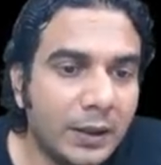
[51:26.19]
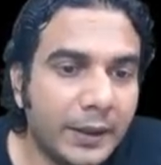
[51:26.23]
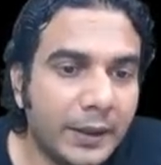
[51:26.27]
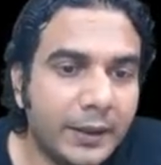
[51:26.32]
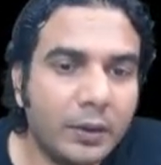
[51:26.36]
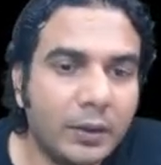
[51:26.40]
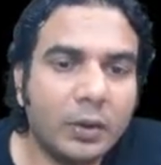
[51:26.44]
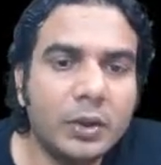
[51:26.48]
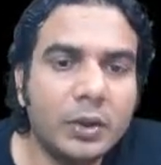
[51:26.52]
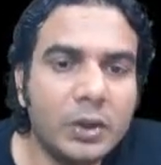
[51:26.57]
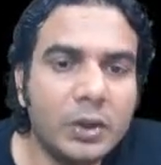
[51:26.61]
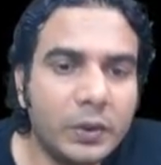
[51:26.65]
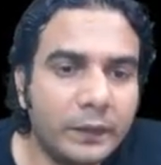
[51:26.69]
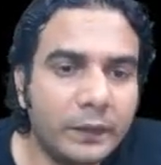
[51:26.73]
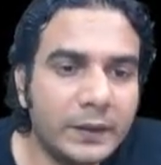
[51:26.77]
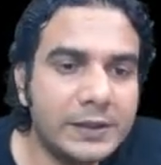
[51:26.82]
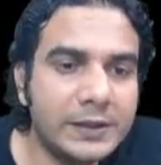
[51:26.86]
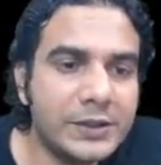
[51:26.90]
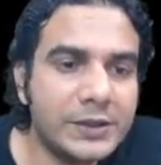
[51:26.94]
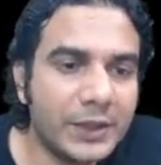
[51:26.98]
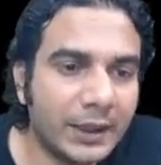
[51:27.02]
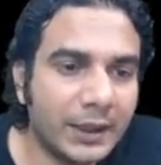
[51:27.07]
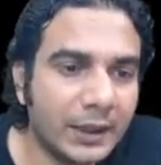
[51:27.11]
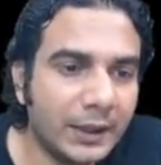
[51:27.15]
And onto
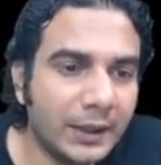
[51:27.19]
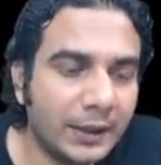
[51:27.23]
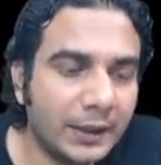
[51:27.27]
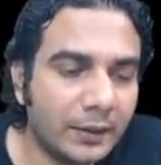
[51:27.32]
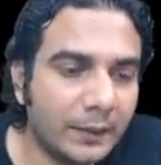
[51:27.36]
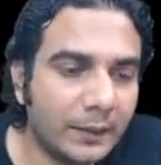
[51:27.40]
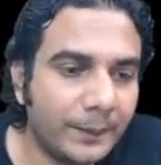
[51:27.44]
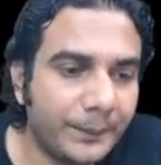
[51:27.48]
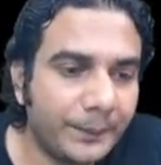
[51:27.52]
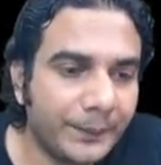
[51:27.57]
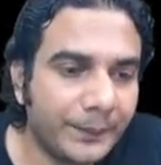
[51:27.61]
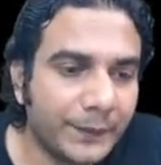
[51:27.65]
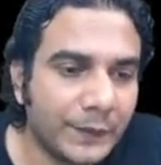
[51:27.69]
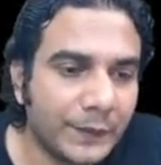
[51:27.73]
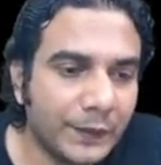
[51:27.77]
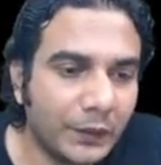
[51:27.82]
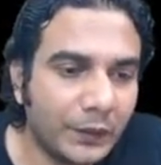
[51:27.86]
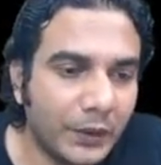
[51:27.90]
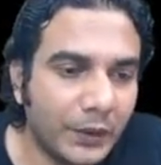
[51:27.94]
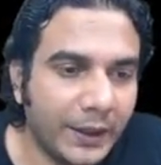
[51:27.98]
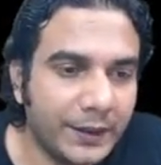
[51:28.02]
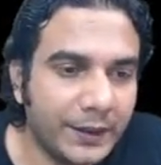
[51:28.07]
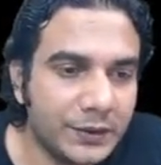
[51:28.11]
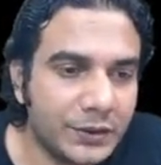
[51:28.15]
we'll check later
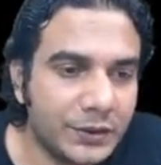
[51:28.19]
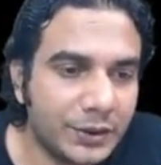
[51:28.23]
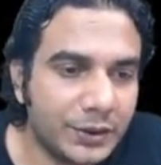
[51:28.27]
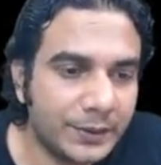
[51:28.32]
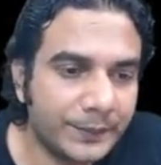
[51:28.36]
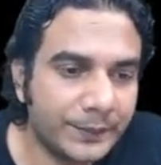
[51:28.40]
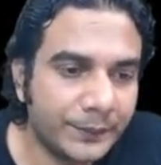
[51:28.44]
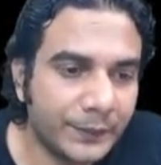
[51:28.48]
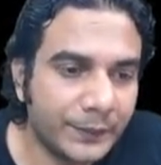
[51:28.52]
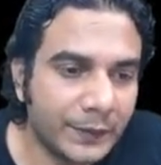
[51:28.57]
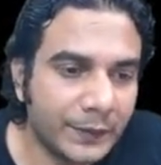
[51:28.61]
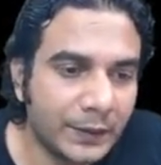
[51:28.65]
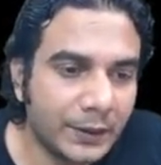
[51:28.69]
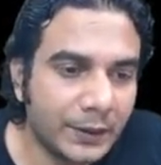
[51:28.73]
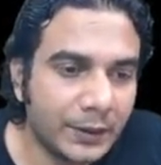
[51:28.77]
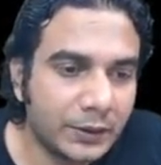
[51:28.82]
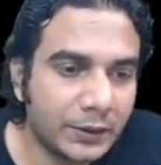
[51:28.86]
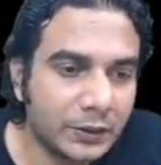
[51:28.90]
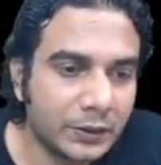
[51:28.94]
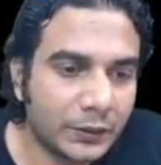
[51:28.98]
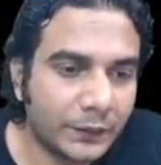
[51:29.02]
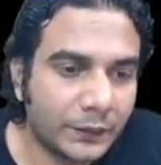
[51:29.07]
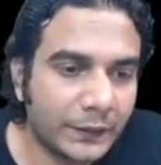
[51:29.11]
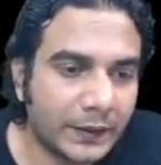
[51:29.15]
range.
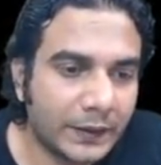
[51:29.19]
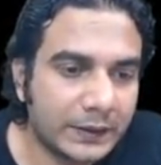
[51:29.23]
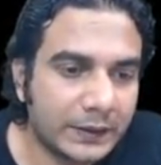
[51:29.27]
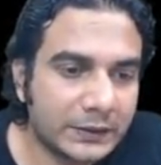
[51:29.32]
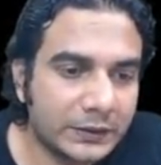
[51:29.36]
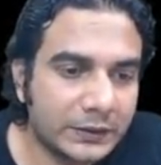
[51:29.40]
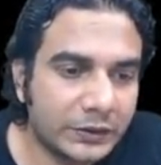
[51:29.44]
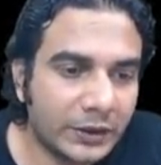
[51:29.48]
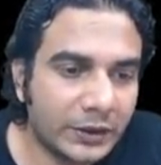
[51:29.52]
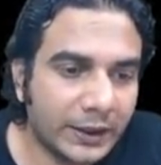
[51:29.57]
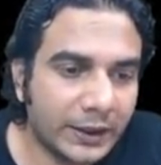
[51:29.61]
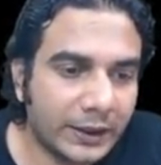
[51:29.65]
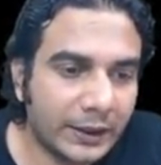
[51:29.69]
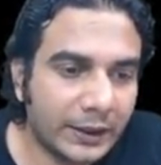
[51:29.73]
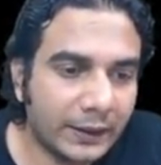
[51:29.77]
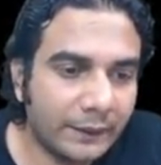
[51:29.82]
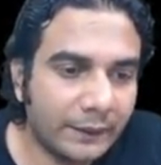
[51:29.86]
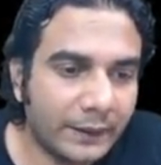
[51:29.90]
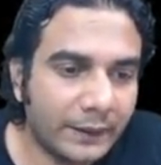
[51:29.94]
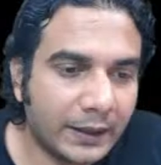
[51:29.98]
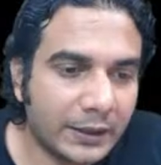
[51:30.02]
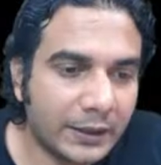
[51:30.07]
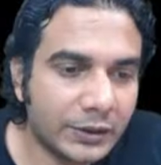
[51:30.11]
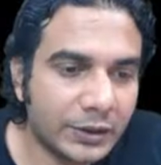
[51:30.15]
So first check
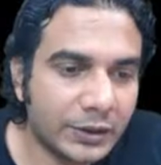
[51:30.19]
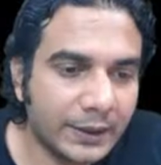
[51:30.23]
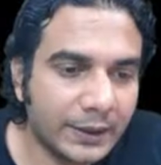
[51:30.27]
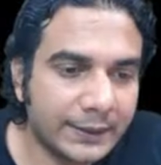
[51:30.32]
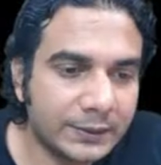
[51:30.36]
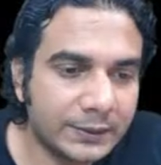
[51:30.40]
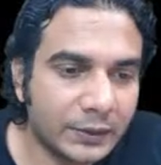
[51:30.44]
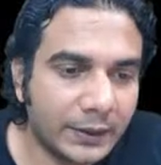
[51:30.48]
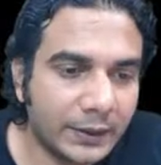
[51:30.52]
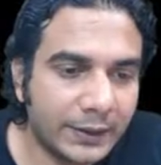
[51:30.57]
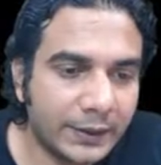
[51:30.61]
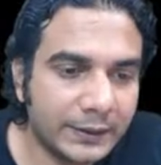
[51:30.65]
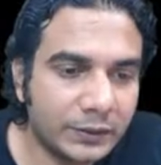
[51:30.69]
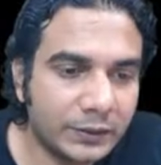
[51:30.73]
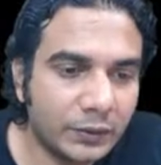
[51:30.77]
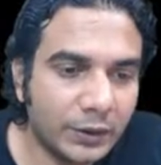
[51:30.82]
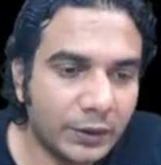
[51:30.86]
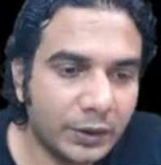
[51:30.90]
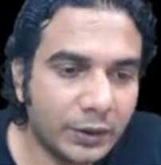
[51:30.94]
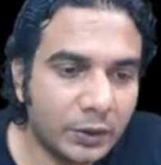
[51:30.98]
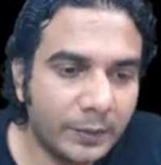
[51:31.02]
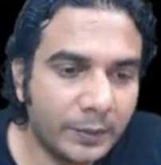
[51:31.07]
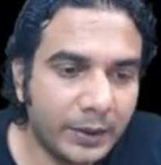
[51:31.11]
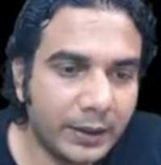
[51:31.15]
f dash x. So it is
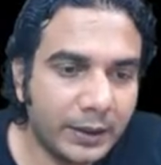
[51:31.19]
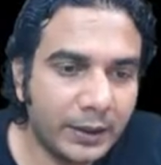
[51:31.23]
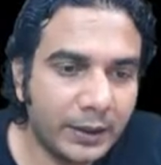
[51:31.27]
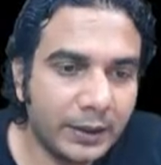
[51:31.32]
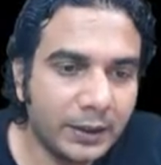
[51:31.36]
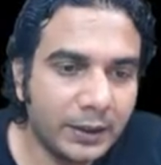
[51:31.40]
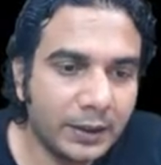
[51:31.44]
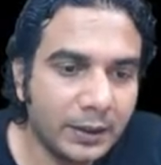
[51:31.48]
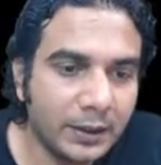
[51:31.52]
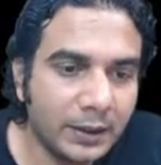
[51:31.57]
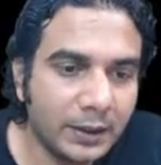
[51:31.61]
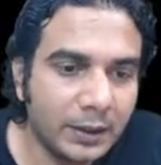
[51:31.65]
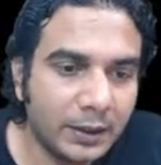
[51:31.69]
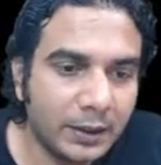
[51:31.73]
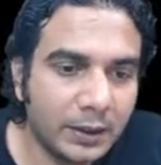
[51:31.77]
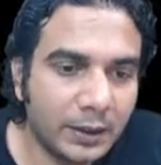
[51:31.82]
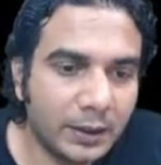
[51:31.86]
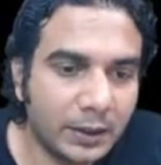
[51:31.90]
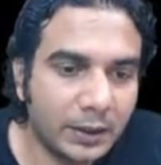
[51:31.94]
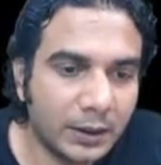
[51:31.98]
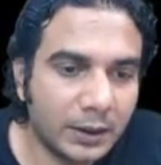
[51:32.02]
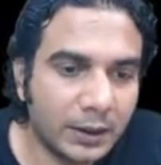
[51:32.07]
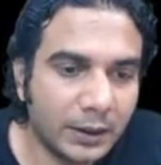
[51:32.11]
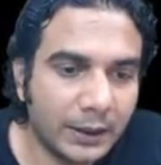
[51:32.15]
going to be
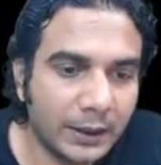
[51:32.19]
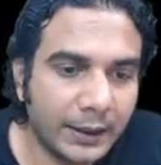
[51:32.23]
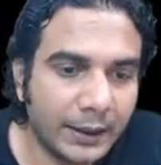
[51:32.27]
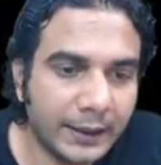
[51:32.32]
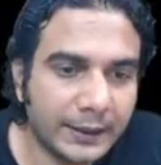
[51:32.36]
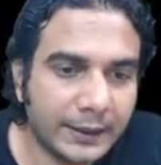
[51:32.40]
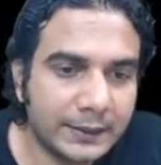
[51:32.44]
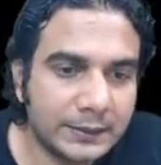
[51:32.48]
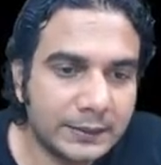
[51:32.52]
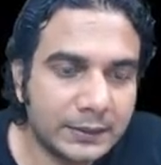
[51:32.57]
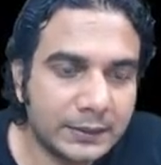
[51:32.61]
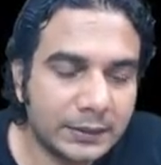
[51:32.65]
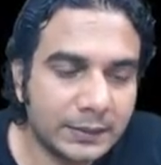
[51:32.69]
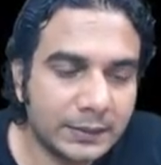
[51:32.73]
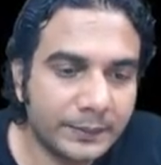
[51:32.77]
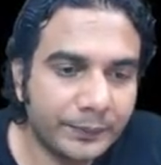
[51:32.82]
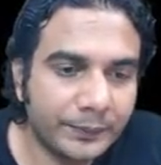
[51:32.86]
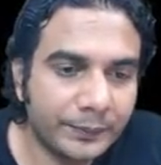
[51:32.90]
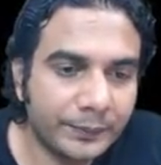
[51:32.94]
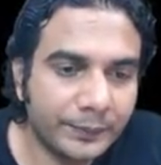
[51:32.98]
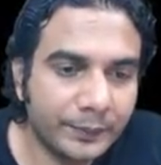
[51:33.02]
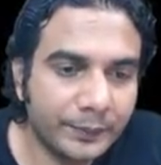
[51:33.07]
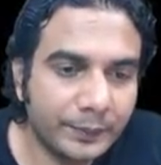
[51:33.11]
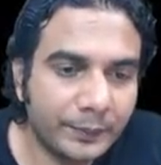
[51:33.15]
x
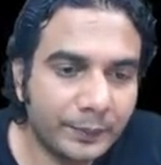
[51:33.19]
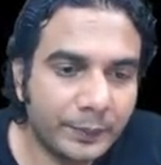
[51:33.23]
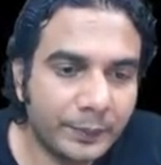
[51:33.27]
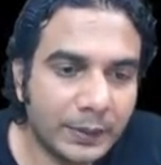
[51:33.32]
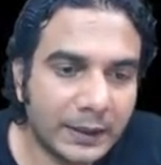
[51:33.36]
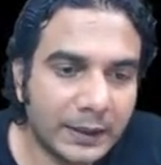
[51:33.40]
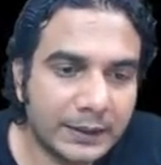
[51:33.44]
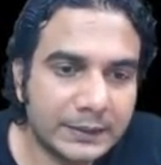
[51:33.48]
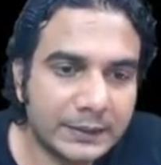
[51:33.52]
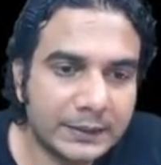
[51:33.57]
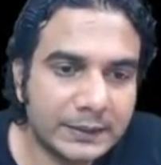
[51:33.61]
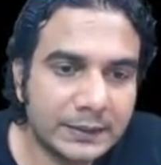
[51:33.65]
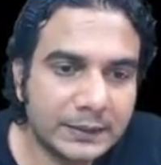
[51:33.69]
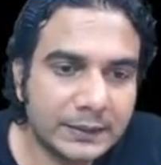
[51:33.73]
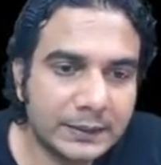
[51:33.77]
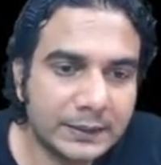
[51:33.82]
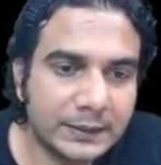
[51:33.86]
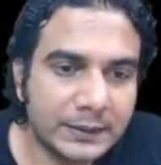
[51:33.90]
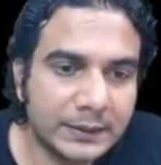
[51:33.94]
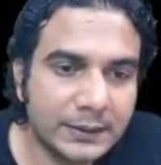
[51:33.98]
plus